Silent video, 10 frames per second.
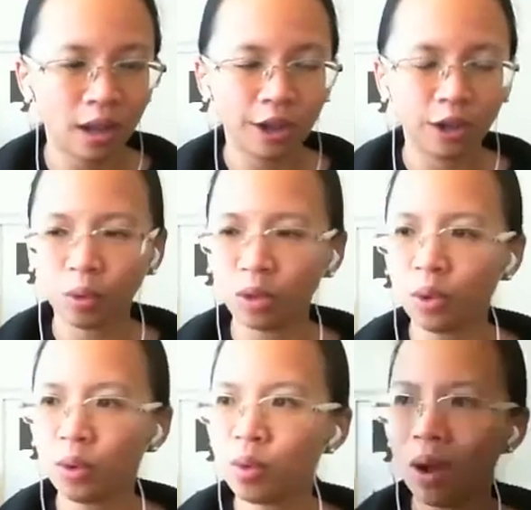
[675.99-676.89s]

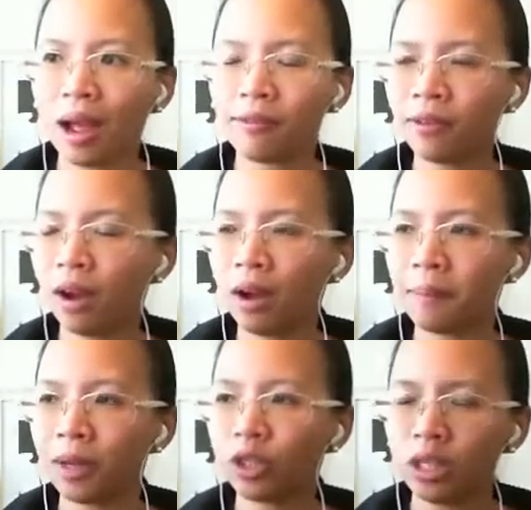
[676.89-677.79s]
Those who have
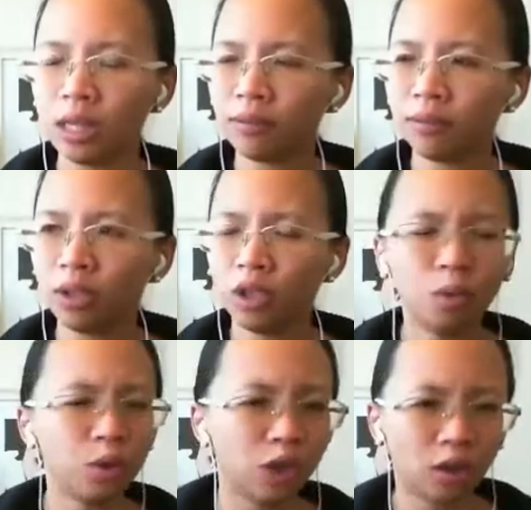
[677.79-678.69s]
achieved
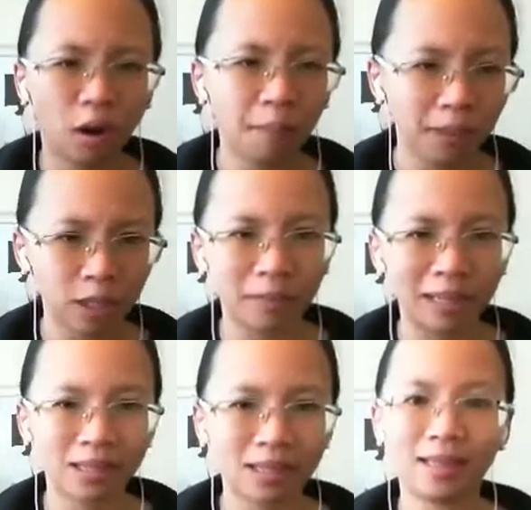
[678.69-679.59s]
huge
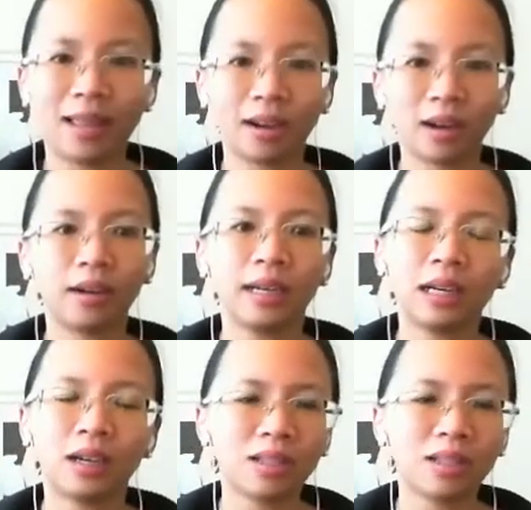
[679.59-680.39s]
accomplishments in their careers,